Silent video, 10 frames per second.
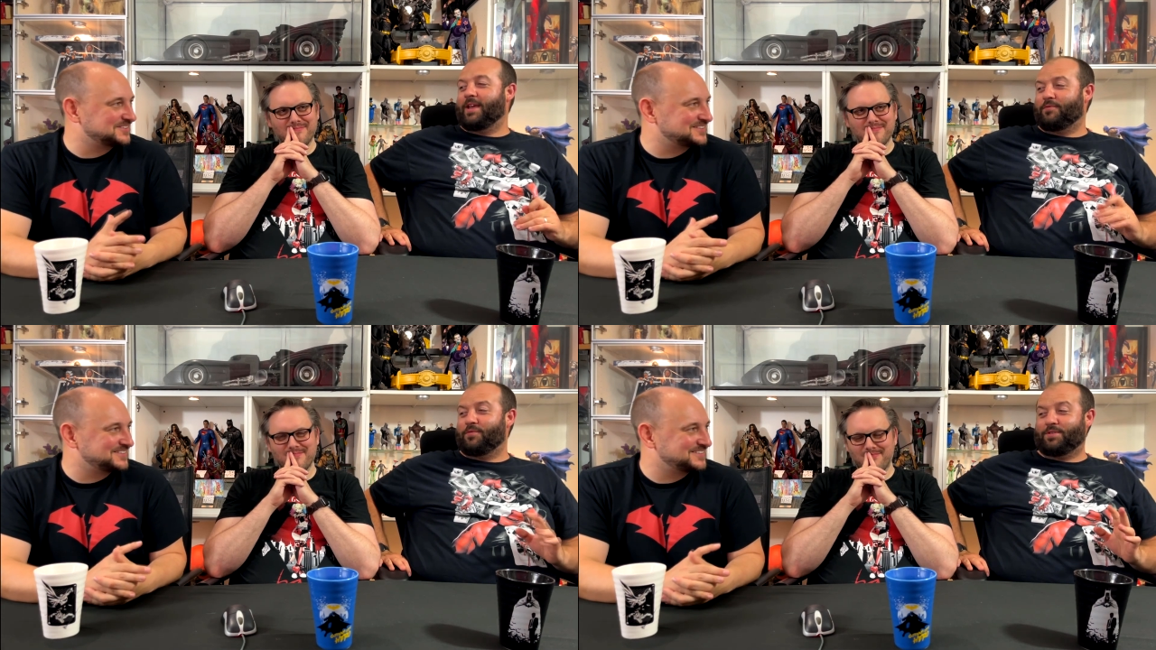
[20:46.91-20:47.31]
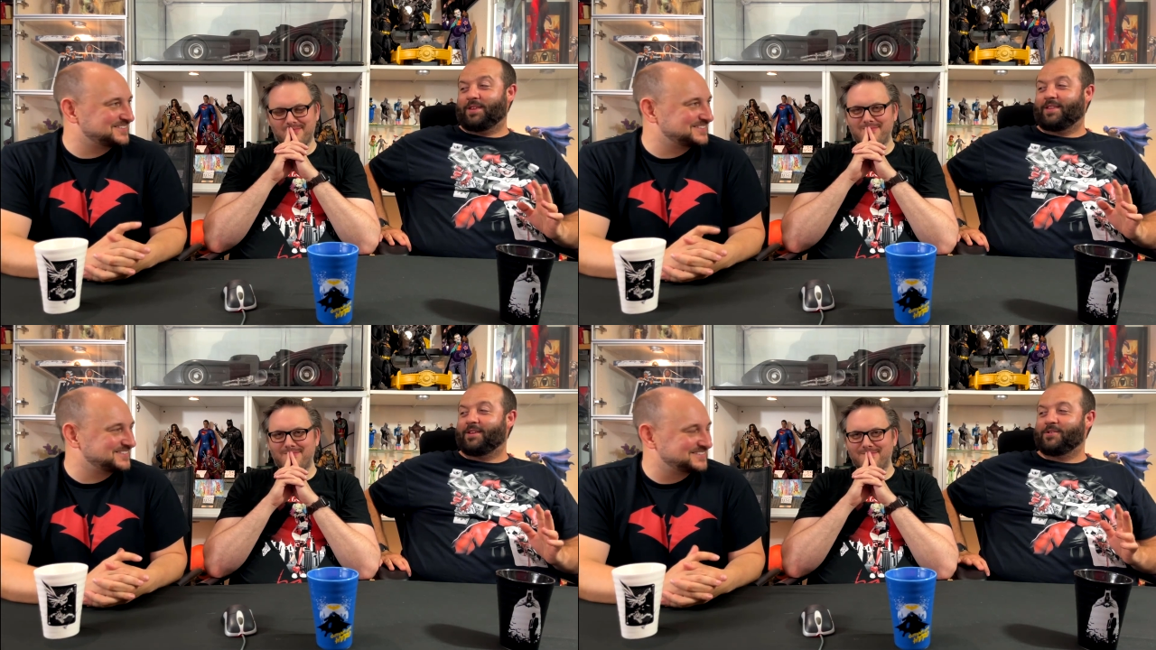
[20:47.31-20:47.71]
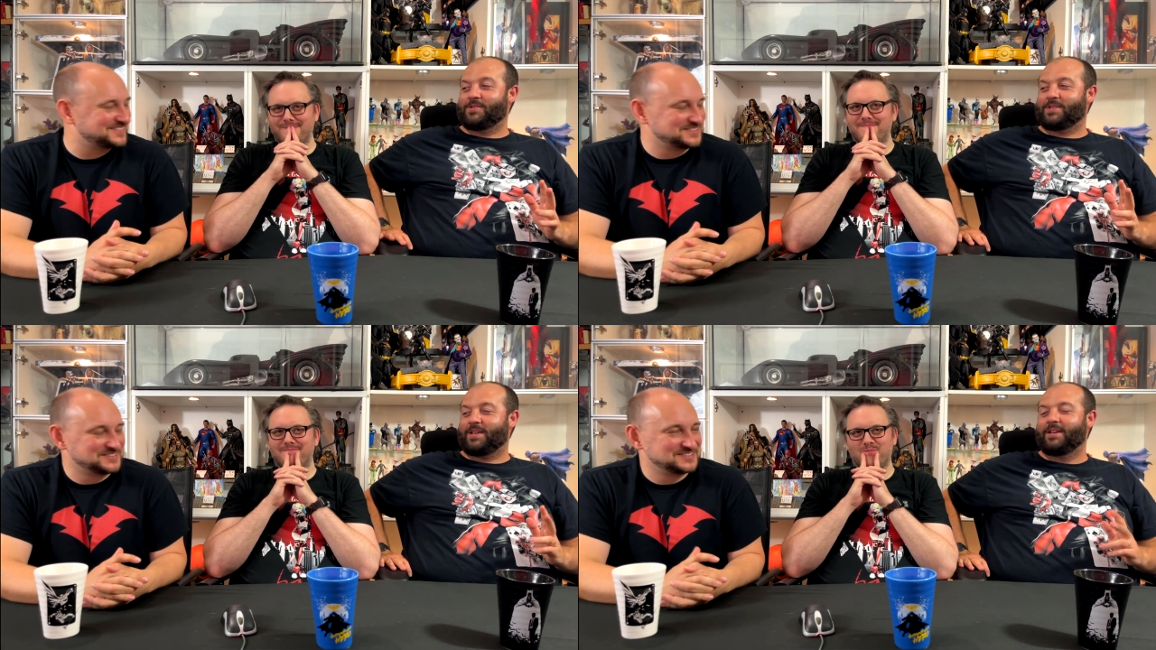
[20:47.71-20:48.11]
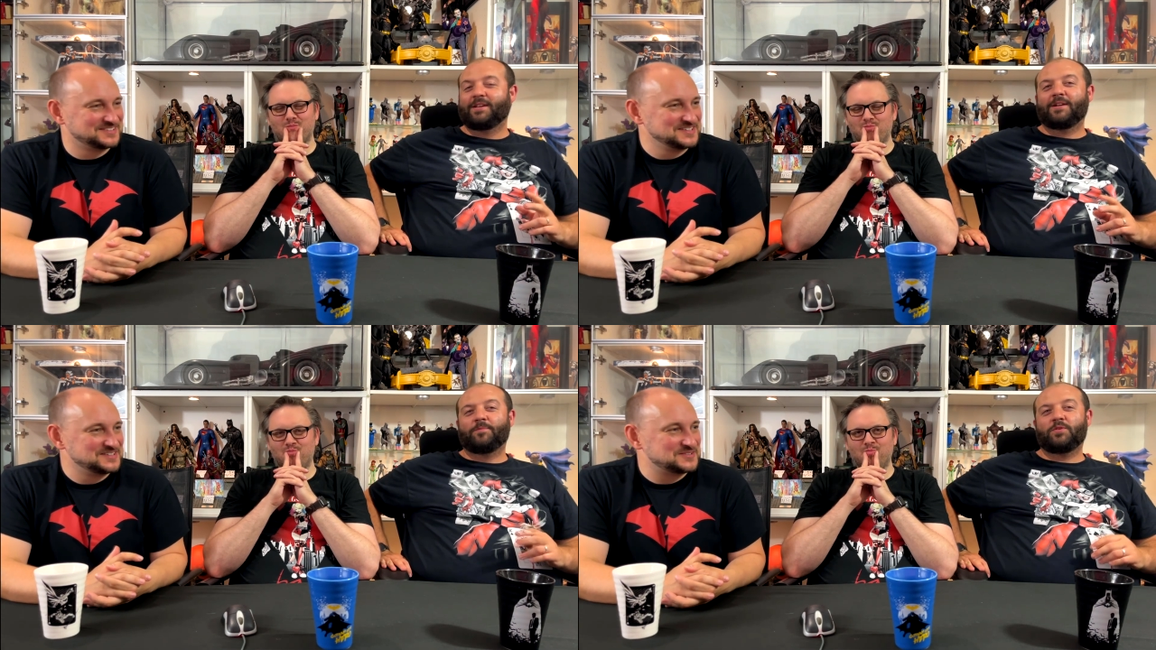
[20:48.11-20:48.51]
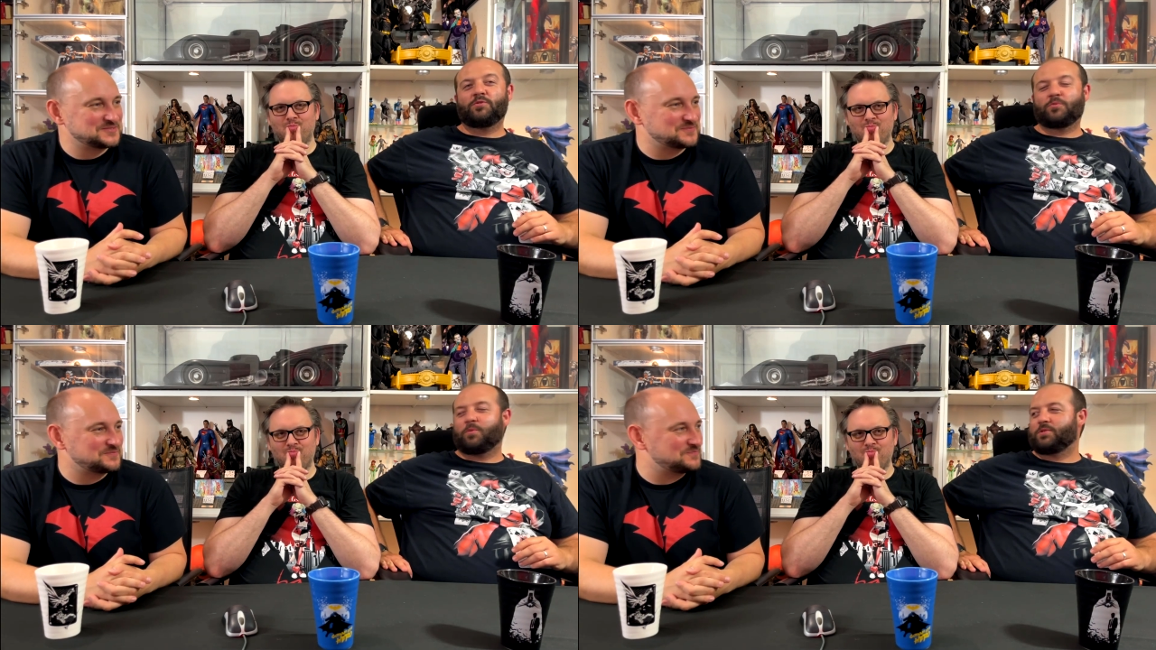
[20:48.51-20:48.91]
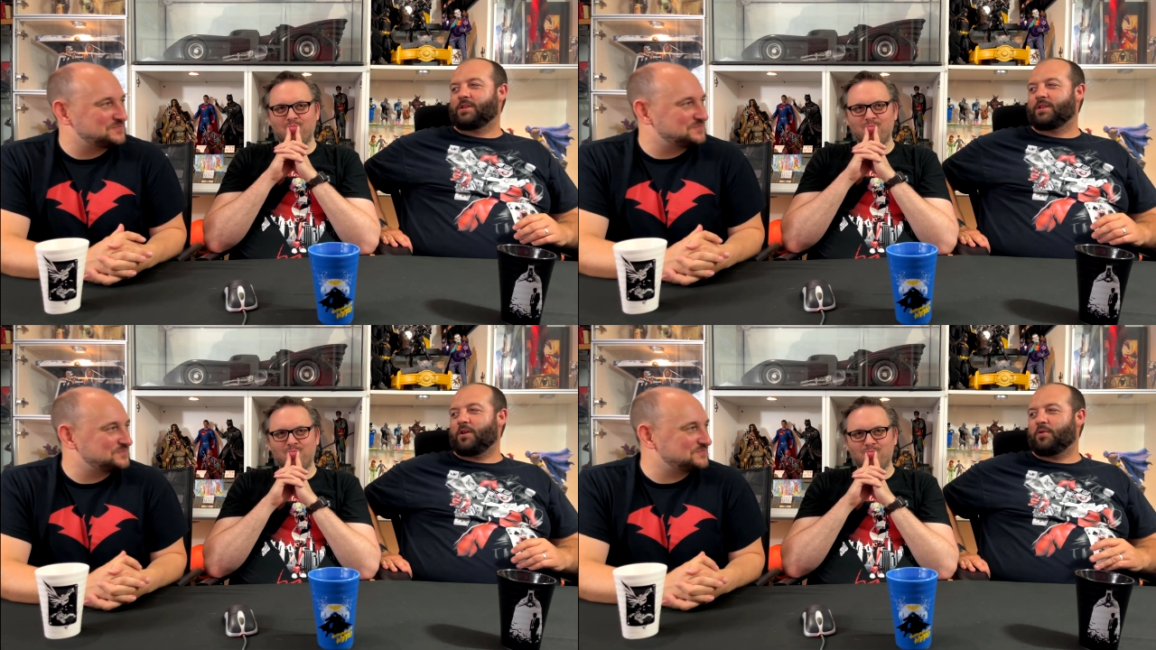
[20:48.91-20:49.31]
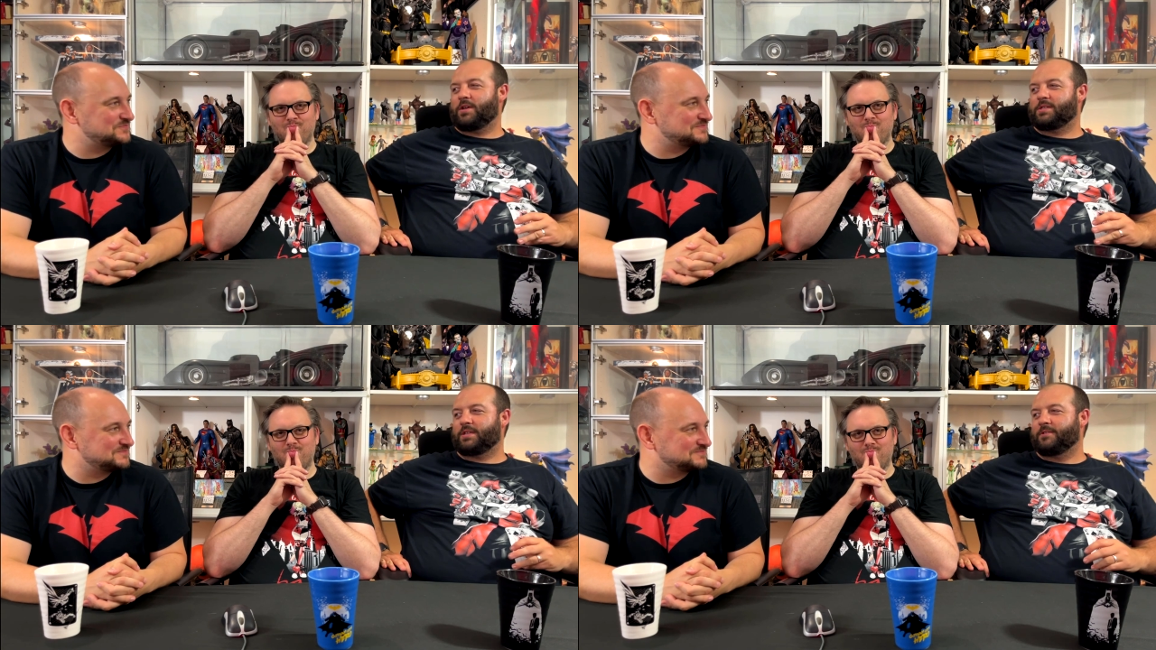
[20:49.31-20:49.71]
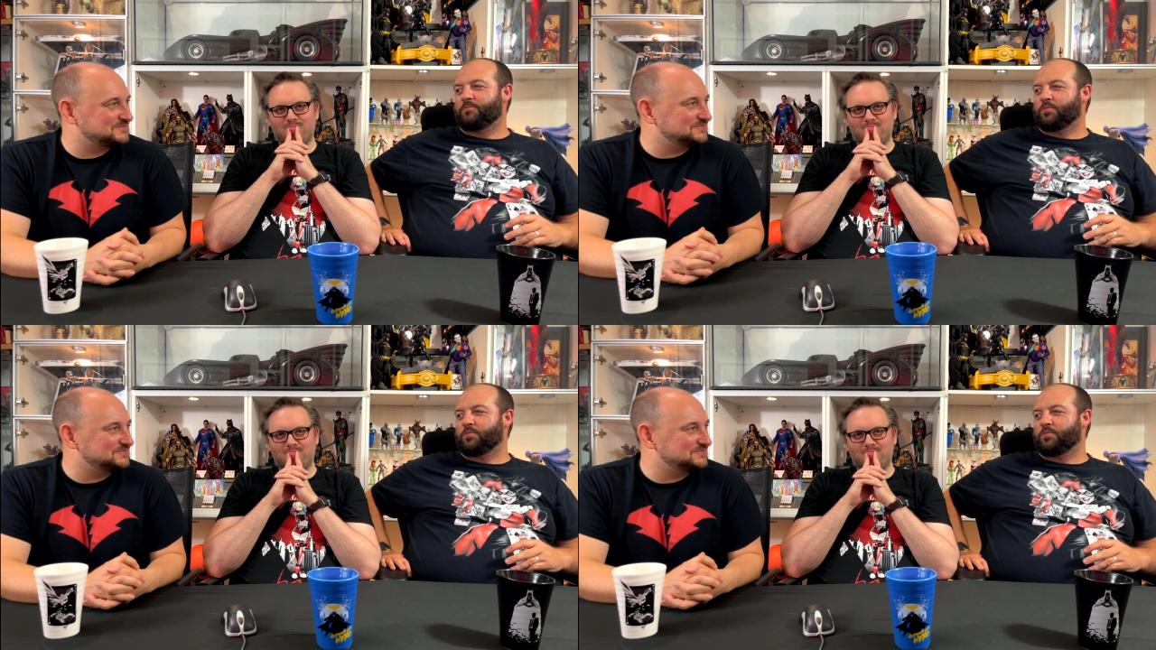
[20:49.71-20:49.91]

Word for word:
Speaker 1: everything though, so it's like news report's gonna go crazy.